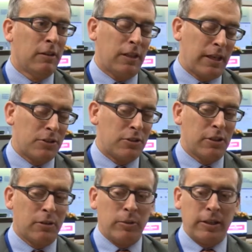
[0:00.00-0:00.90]
Last
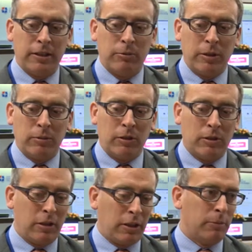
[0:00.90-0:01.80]
year, we
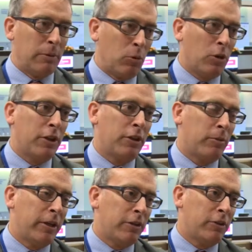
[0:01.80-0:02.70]
were a little bit more than
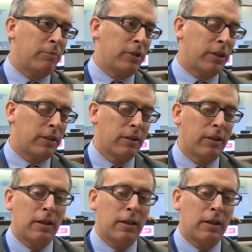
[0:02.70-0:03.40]
$300 million.